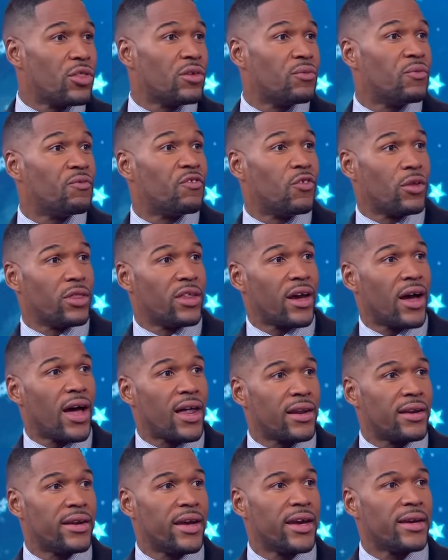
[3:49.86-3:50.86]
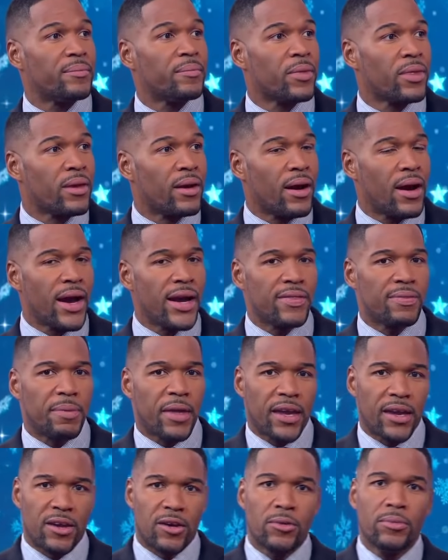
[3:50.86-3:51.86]
the for the holiday. All right,
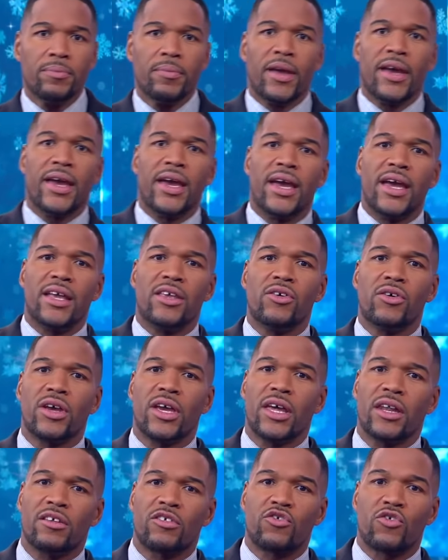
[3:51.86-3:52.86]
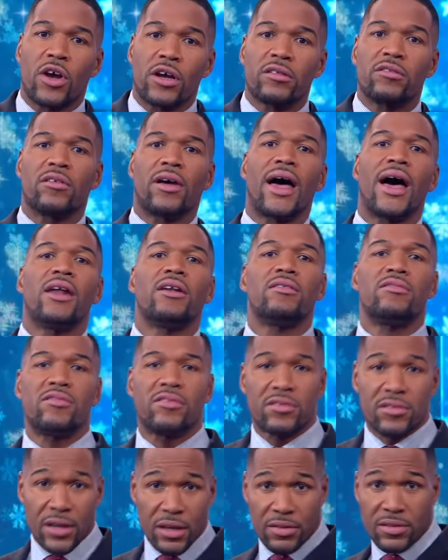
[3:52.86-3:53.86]
thank you. And you can get instructions on how to
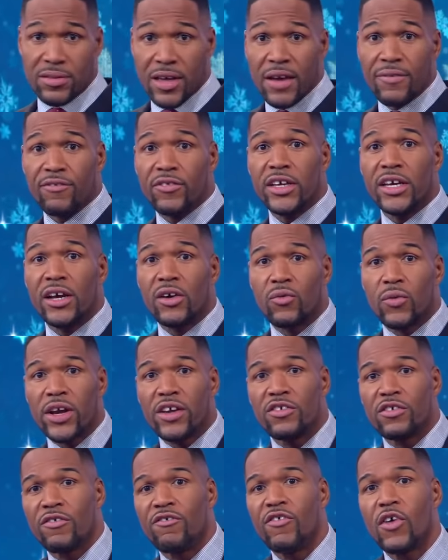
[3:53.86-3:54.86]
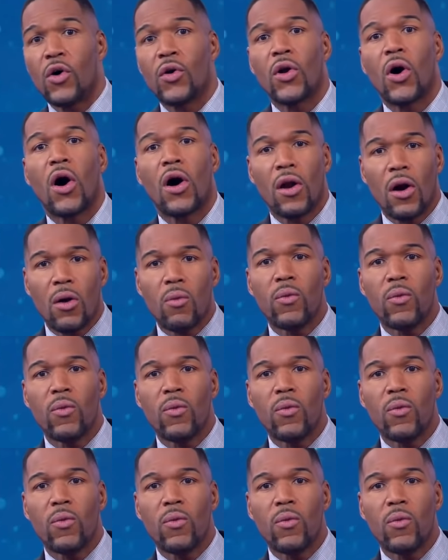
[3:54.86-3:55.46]
safely erase your phone on our